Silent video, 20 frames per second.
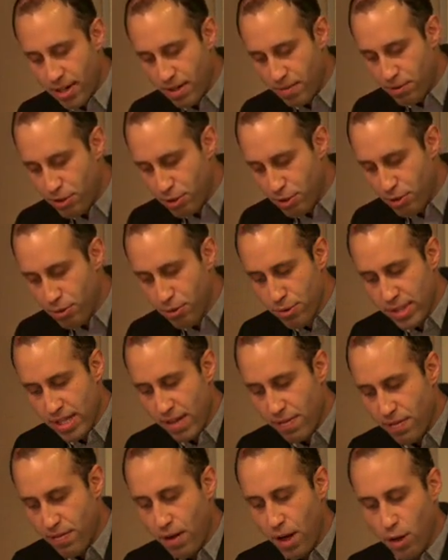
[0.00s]
of Jews
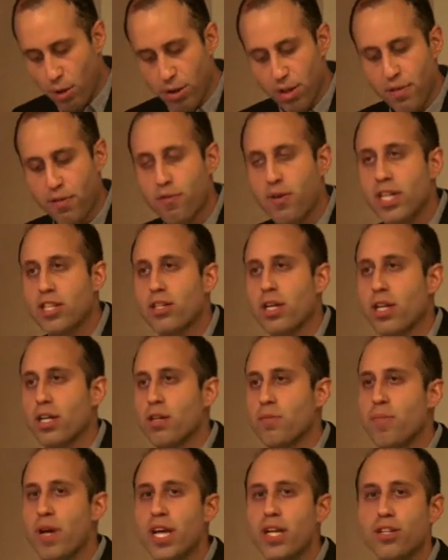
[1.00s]
that followed the French
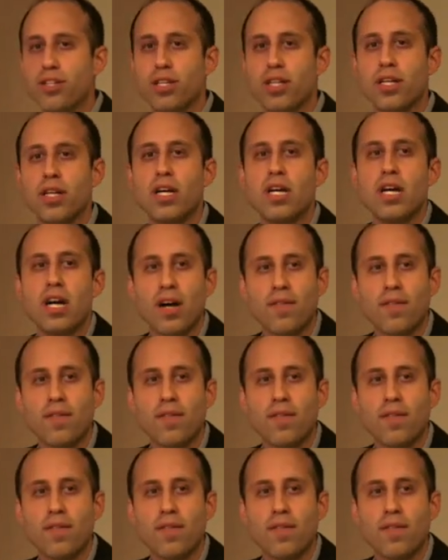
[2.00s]
occupation